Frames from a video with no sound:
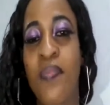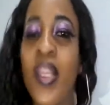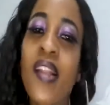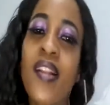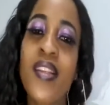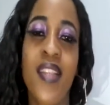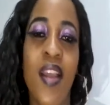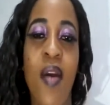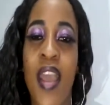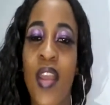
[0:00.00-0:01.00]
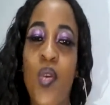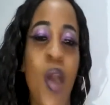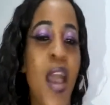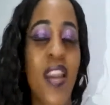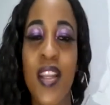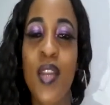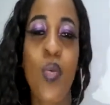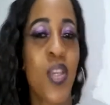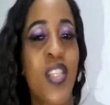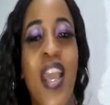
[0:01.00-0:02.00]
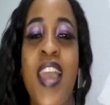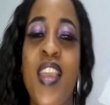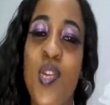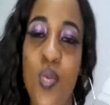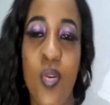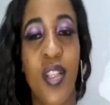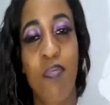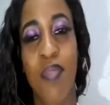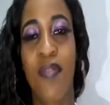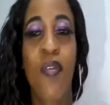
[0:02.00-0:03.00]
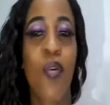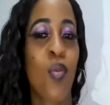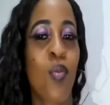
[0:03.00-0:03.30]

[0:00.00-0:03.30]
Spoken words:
At least now I know. I really wish I knew it before, you